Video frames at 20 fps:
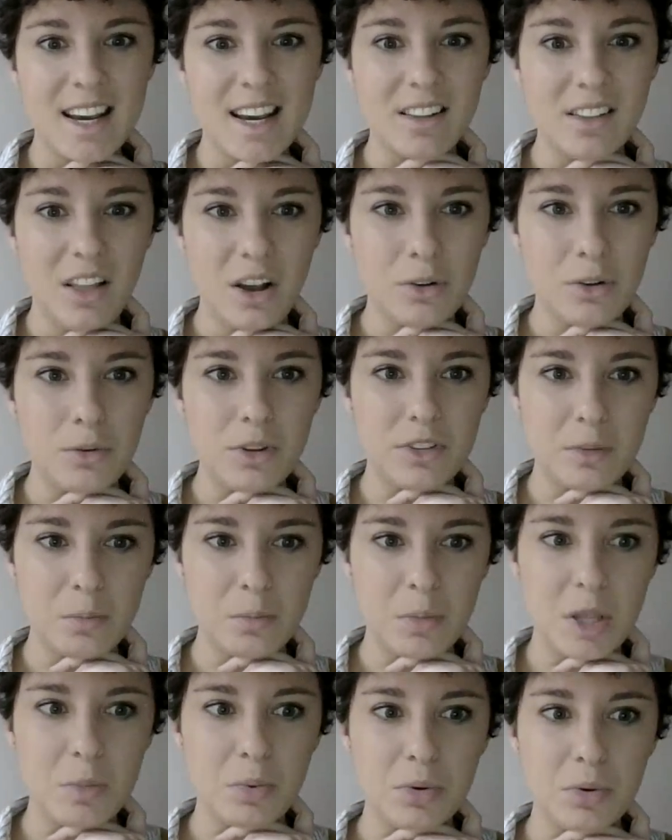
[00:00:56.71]
along with some
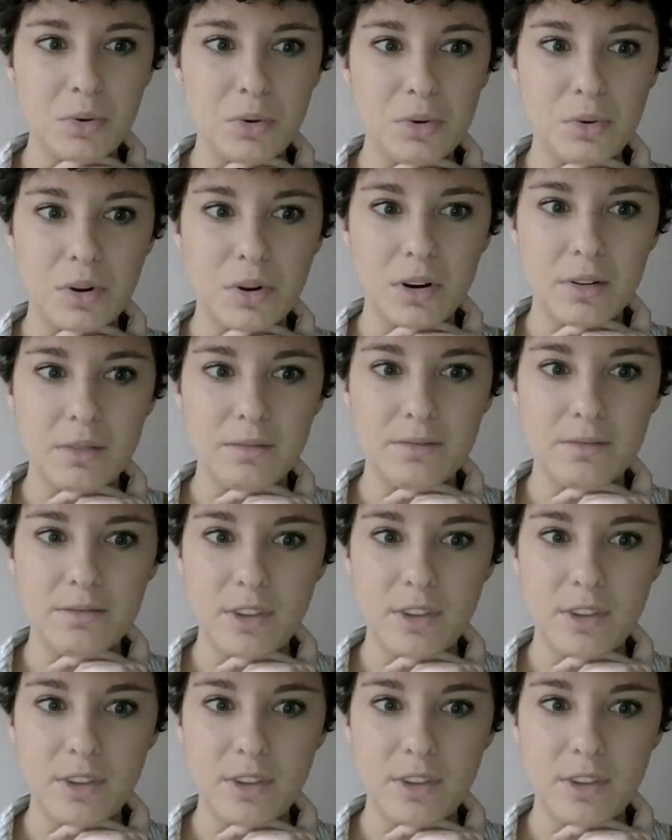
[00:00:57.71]
people who are